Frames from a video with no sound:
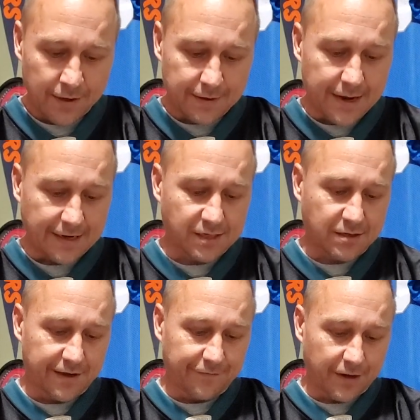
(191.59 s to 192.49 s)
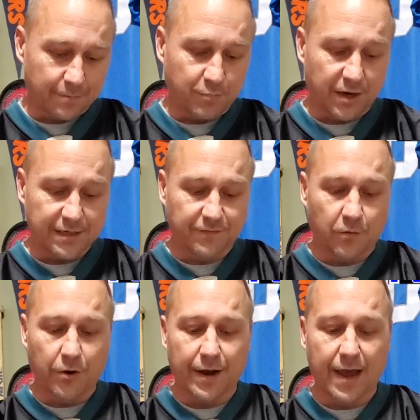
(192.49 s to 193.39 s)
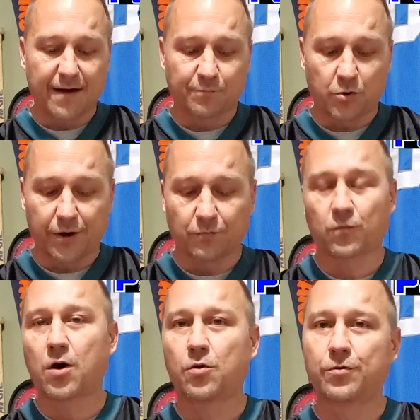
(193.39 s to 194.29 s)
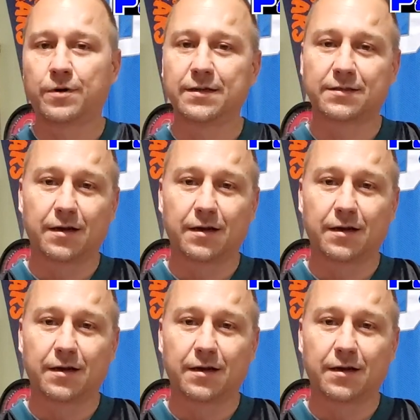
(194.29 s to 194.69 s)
Next, Cleveland, plus 4.5 point road